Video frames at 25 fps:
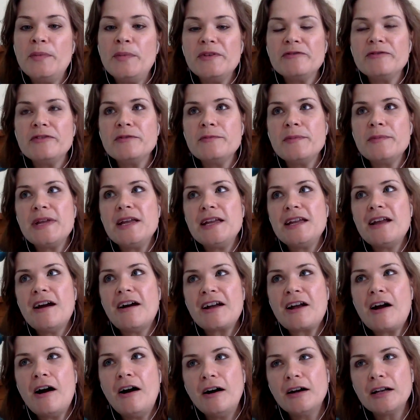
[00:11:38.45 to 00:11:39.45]
But for me,
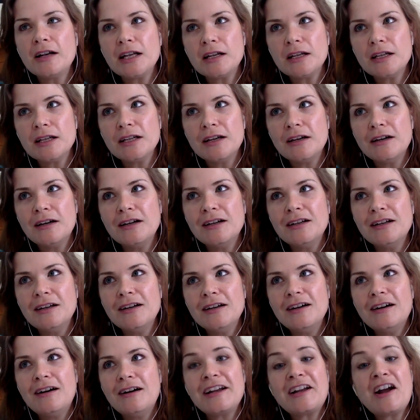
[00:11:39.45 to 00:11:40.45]
I
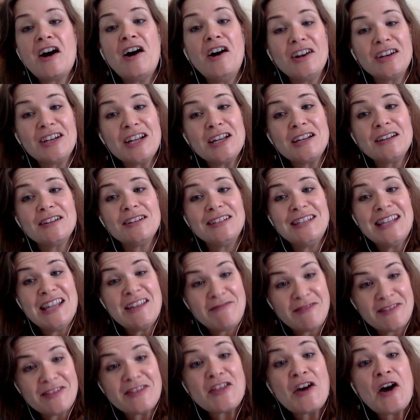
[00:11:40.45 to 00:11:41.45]
can't
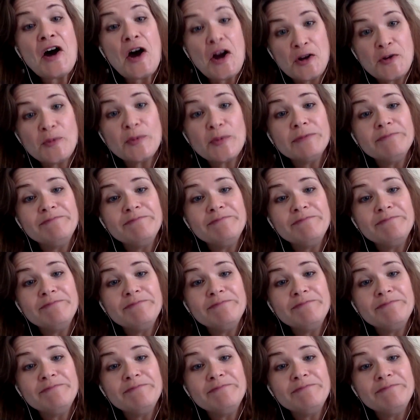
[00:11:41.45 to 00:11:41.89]
live in the hope.